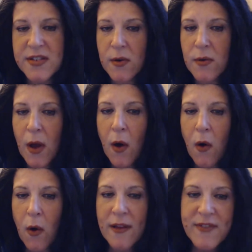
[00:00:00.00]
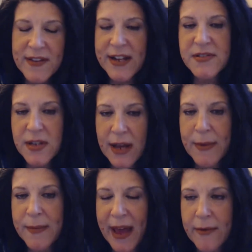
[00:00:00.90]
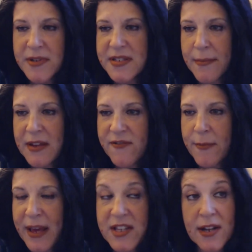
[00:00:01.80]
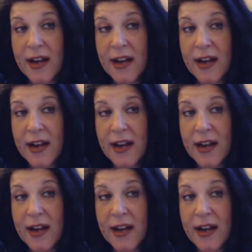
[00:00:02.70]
So all of the leaders are coming back with some information,